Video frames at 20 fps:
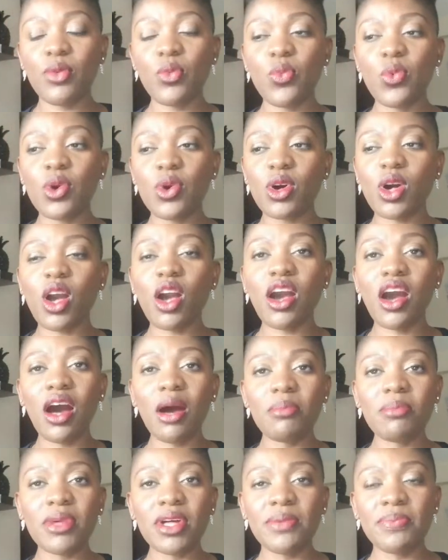will
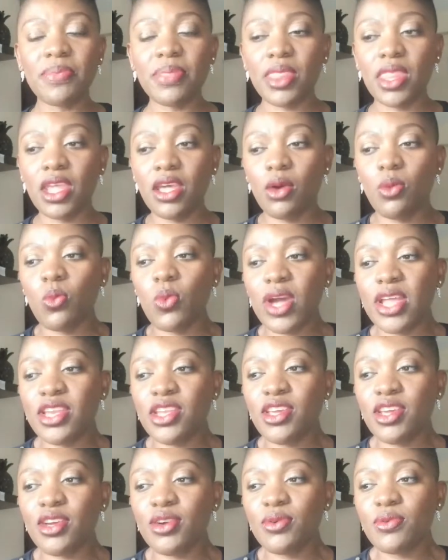come when
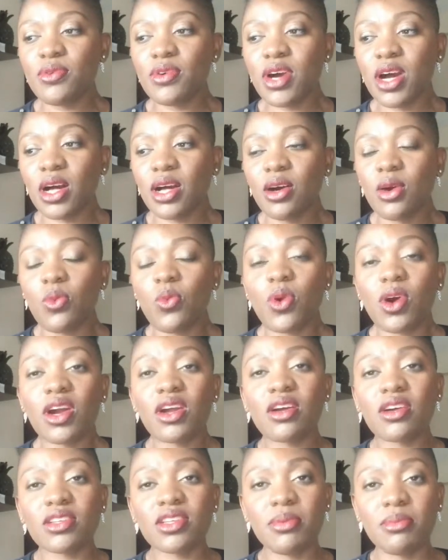you
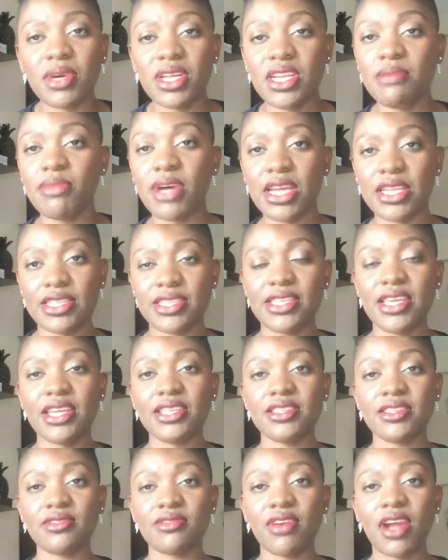work on your money mindset,
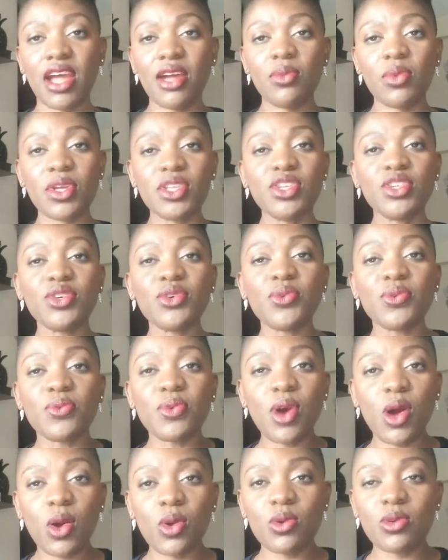right? When you
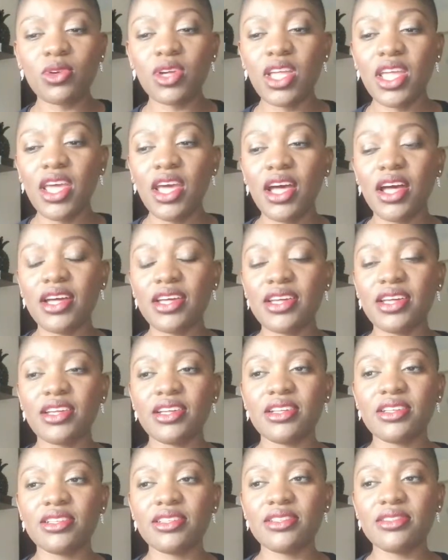grow, uh,